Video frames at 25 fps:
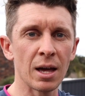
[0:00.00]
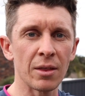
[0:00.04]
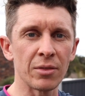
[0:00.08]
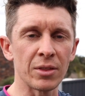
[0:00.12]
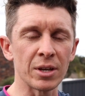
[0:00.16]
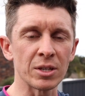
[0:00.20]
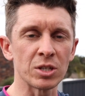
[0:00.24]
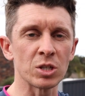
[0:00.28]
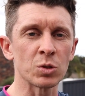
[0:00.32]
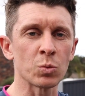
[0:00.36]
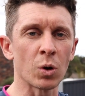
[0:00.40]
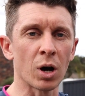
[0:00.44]

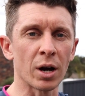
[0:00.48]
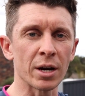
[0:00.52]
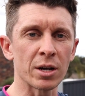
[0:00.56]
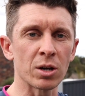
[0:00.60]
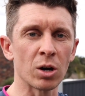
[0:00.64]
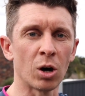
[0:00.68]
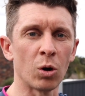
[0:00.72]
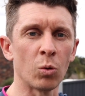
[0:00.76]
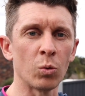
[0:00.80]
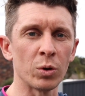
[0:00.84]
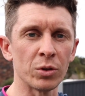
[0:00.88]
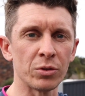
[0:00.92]
This is what I
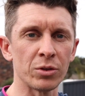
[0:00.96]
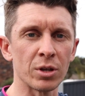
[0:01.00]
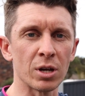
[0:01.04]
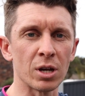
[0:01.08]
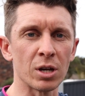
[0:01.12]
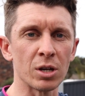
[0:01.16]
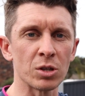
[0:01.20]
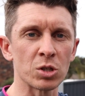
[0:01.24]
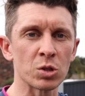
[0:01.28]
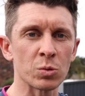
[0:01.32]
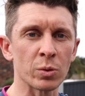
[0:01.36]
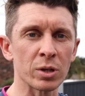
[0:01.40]
got with
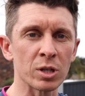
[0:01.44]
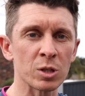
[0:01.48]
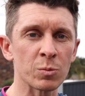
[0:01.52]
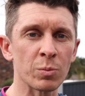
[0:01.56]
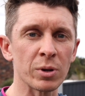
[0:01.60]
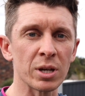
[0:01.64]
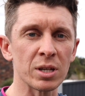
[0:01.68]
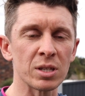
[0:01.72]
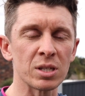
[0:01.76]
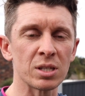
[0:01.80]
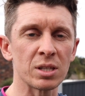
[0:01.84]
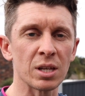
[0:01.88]
the swing
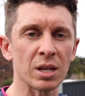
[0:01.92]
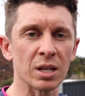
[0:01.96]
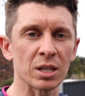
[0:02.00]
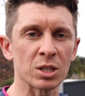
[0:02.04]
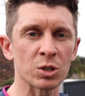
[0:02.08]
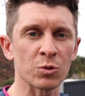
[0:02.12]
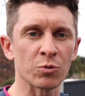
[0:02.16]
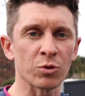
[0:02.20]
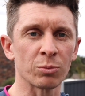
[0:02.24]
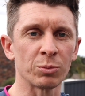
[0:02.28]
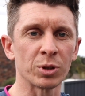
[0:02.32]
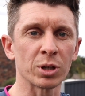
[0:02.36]
speed
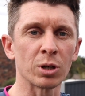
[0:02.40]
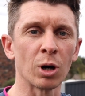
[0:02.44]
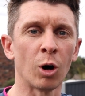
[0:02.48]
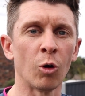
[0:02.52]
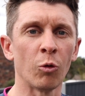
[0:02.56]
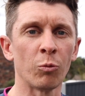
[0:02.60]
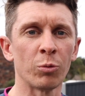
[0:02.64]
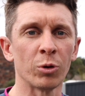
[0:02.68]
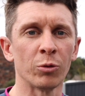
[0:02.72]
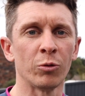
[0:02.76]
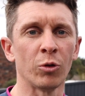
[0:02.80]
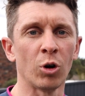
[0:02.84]
sticks from the
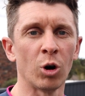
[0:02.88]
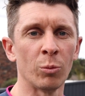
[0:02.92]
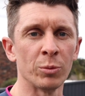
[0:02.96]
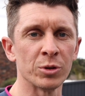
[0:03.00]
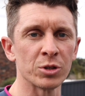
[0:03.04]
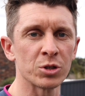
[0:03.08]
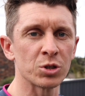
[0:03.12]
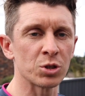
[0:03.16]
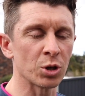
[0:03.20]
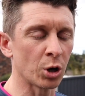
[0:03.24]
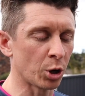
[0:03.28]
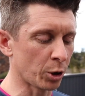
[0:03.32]
Golf
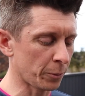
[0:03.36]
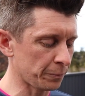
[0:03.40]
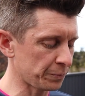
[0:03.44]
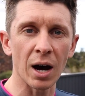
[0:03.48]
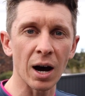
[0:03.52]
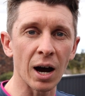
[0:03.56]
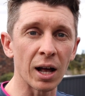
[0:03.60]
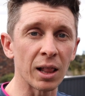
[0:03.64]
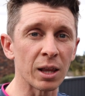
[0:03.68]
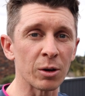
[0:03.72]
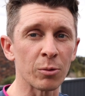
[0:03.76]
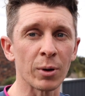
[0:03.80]
Performance store.
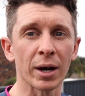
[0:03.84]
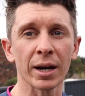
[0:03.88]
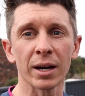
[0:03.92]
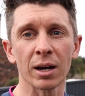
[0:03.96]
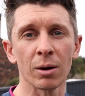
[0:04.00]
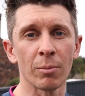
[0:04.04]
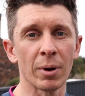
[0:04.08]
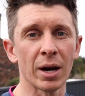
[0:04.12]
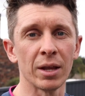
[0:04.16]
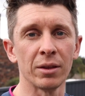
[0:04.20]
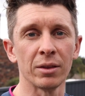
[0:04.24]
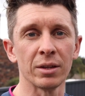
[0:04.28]
Highly
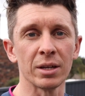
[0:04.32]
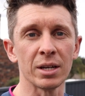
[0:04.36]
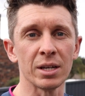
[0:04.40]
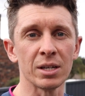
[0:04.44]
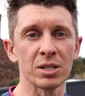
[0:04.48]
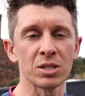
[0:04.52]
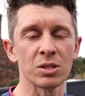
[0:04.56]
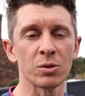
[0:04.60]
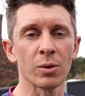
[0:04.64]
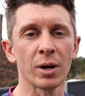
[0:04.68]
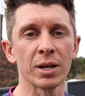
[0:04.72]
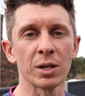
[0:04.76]
recommend
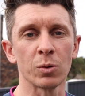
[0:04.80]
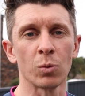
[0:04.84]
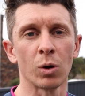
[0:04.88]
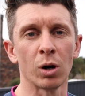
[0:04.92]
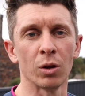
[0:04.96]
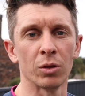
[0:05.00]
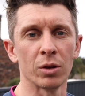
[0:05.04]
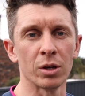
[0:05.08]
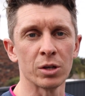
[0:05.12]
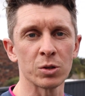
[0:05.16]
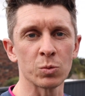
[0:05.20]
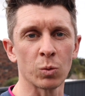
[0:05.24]
these to
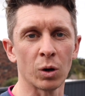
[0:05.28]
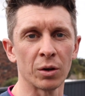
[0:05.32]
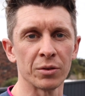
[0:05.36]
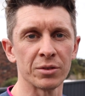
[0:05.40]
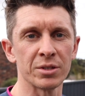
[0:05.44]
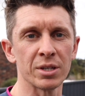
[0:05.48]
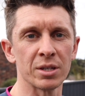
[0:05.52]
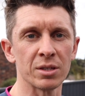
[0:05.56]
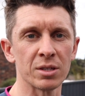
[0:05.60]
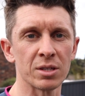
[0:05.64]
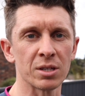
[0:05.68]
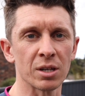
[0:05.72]
anyone that's
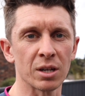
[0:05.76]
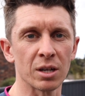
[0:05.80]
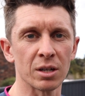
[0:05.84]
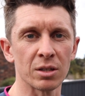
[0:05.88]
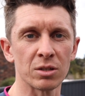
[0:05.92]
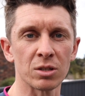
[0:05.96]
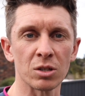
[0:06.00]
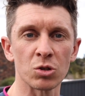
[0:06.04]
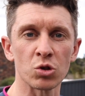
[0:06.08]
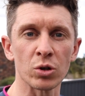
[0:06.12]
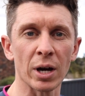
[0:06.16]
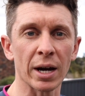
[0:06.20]
wanting to
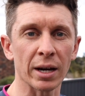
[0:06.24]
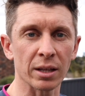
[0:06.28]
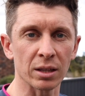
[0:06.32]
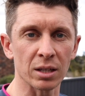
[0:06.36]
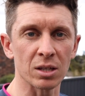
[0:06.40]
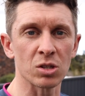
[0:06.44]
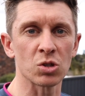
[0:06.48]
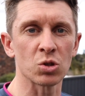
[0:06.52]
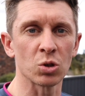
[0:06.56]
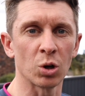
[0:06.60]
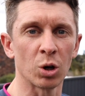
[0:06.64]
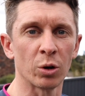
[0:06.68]
track
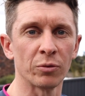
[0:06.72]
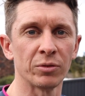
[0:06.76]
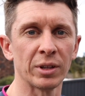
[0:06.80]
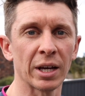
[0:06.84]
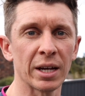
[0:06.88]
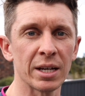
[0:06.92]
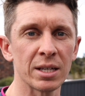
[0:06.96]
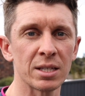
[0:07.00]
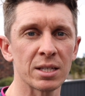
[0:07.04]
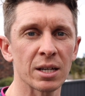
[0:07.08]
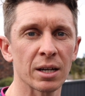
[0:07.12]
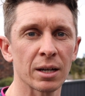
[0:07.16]
this sort of
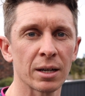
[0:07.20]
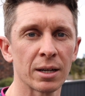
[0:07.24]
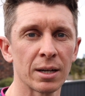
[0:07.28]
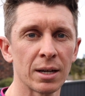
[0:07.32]
data.